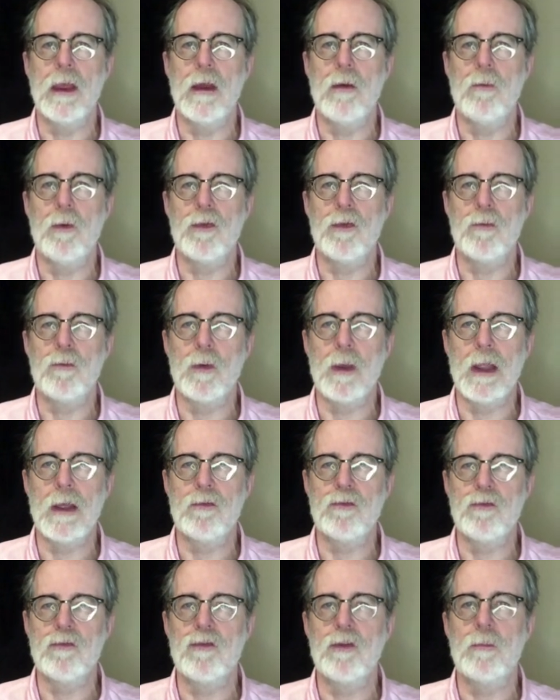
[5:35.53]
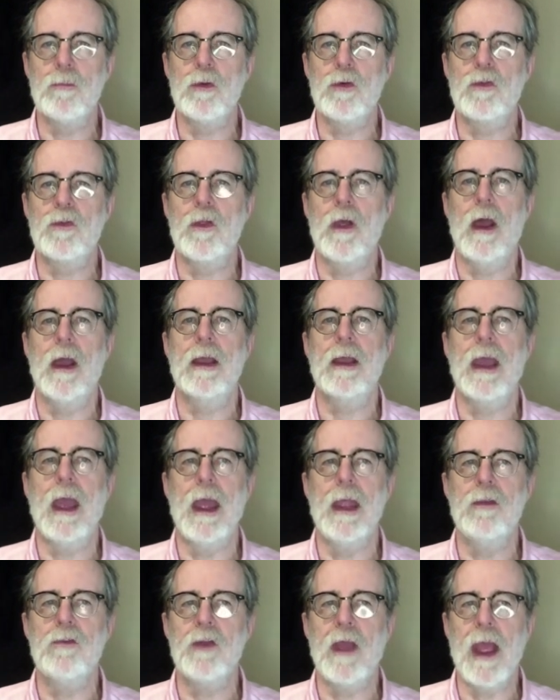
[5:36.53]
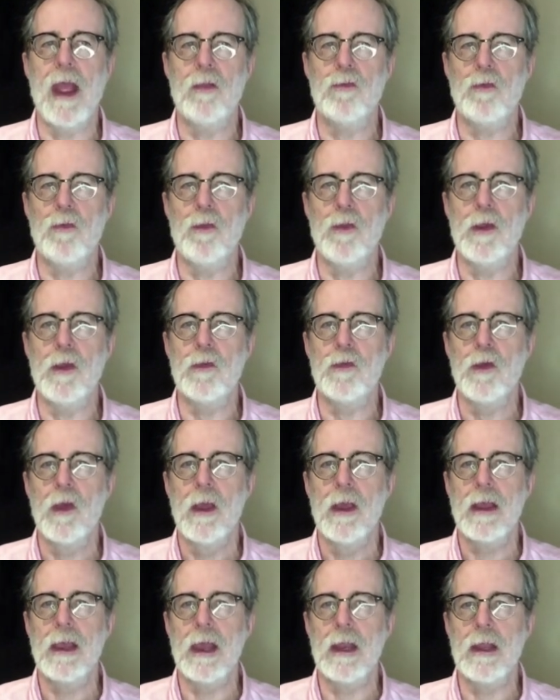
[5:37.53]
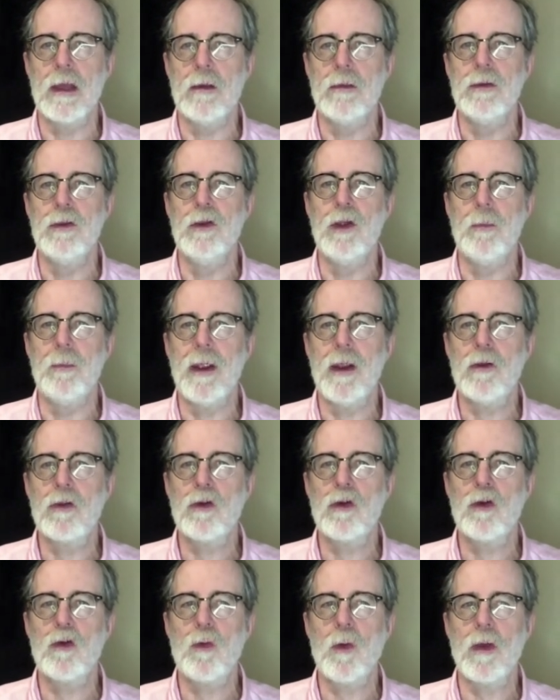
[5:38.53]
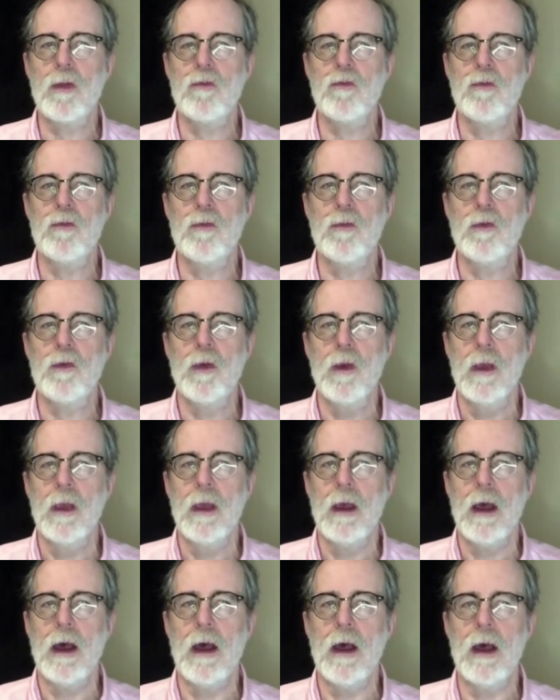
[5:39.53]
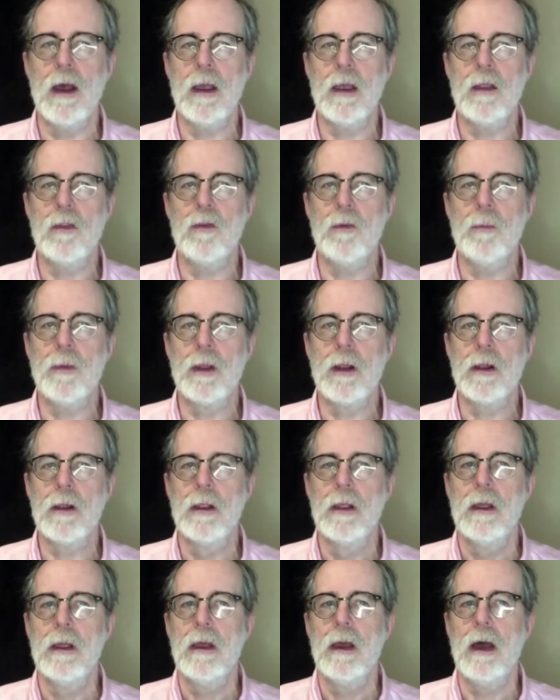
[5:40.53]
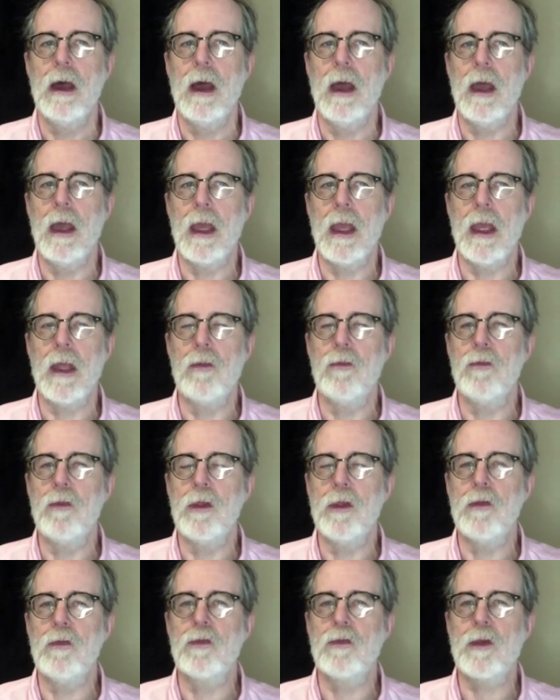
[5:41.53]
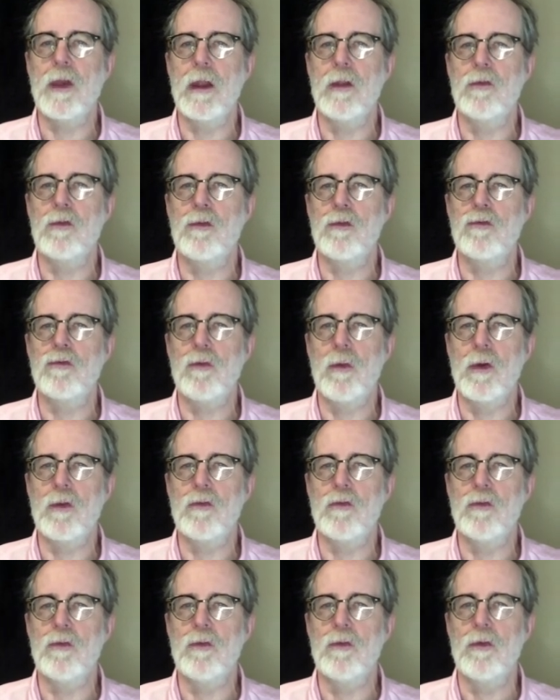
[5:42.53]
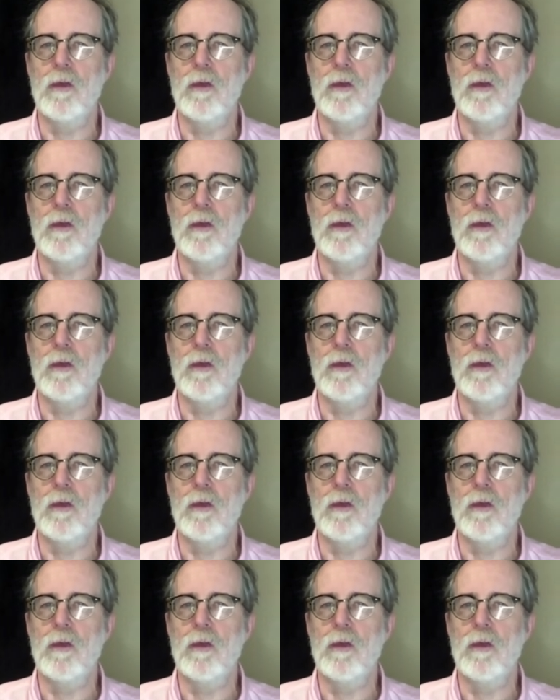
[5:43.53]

relationship looks like. And to answer these kind of numerical questions in the middle, and these kind of search questions